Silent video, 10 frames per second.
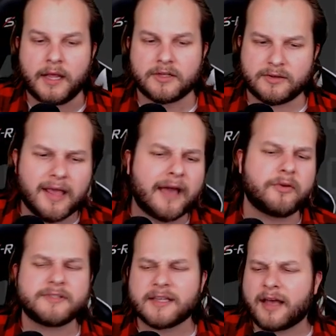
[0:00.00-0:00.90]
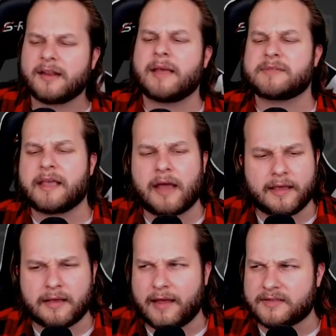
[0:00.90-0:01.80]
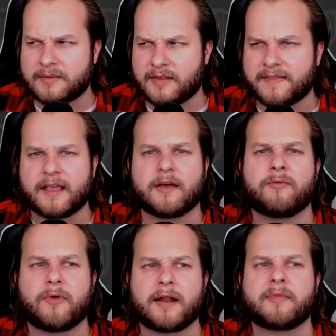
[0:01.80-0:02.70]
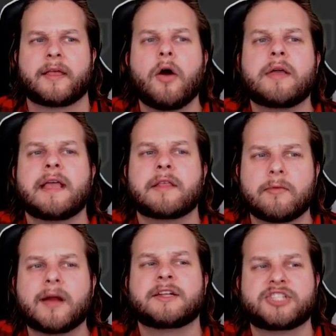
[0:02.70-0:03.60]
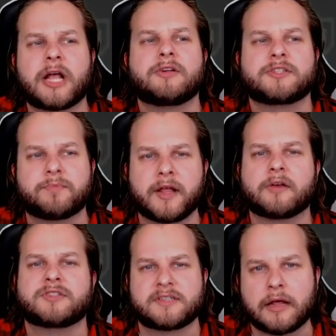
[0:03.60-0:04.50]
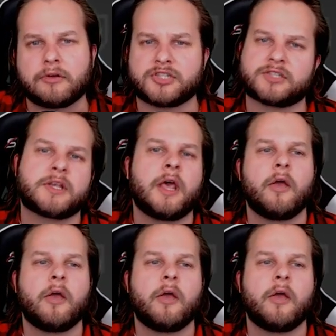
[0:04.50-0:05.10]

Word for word: So, yeah, those are the kind of games I, I, I tend to think of when I'm like, okay, they want to challenge the player's intelligence